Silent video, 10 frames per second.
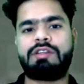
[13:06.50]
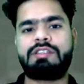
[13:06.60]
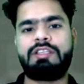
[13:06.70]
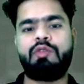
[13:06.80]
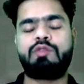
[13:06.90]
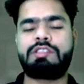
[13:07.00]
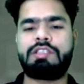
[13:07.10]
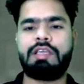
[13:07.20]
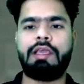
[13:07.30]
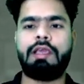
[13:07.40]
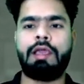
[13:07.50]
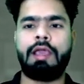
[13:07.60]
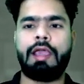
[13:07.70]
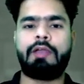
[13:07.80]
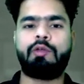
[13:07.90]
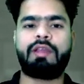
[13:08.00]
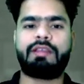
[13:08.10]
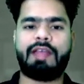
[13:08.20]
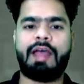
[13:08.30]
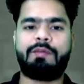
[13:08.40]
you see in your
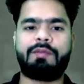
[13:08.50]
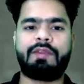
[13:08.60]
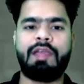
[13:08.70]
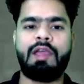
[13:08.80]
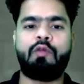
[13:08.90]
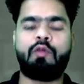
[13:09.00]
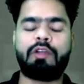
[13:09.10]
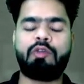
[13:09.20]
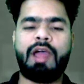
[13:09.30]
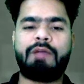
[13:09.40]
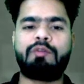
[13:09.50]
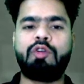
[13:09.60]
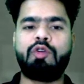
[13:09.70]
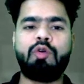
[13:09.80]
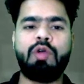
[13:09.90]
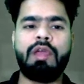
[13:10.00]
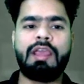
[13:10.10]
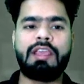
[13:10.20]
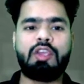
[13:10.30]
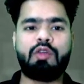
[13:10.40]
exams, what you have to do?
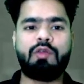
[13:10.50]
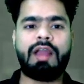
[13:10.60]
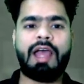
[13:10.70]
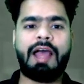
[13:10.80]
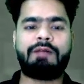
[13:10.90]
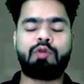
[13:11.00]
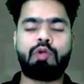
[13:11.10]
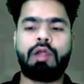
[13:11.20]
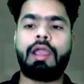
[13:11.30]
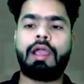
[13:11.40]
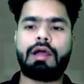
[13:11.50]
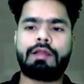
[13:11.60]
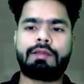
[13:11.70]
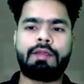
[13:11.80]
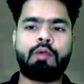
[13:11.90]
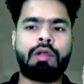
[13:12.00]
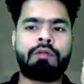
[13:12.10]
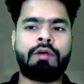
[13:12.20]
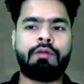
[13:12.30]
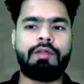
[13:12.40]
You will have to take a
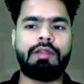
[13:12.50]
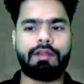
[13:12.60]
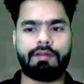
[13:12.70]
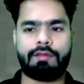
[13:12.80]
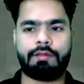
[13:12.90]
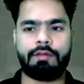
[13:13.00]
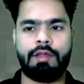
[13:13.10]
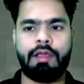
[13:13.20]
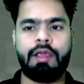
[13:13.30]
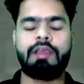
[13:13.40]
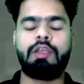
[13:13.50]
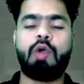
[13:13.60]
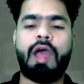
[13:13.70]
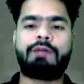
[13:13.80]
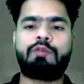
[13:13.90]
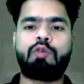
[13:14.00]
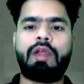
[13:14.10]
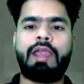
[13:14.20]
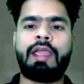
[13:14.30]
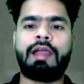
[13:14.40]
singular verb with this. You have to
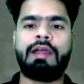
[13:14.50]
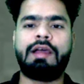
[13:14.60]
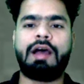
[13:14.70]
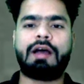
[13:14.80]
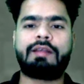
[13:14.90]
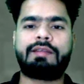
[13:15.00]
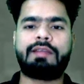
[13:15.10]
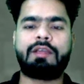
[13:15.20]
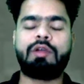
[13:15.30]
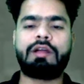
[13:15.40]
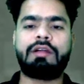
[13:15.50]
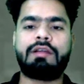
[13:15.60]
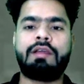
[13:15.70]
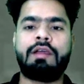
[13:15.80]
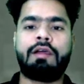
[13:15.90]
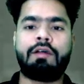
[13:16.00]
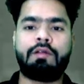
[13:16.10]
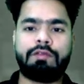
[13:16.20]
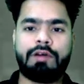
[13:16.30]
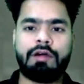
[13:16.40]
take a singular
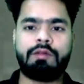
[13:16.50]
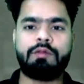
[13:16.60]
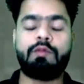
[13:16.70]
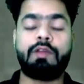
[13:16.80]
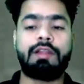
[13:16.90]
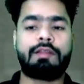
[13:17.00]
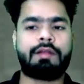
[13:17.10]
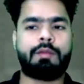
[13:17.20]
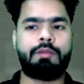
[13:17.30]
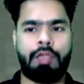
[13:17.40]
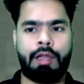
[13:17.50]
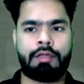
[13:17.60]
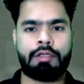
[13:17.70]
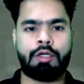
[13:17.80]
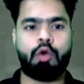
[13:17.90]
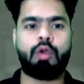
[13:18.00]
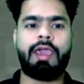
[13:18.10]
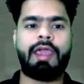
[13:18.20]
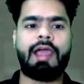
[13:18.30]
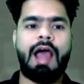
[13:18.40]
verb with the subject.
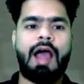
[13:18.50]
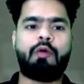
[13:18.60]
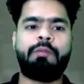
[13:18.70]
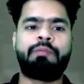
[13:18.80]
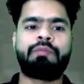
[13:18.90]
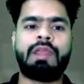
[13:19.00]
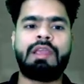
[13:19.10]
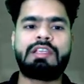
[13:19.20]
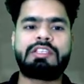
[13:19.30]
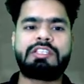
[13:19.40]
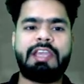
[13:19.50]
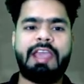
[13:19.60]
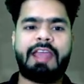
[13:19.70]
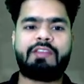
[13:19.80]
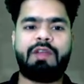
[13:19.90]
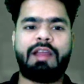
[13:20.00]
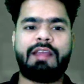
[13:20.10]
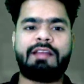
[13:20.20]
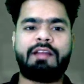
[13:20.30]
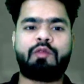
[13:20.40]
Okay, how? She as well
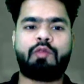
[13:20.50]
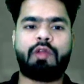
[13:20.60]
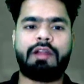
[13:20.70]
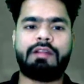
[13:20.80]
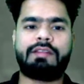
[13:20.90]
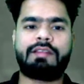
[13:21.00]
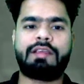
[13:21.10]
as her friends.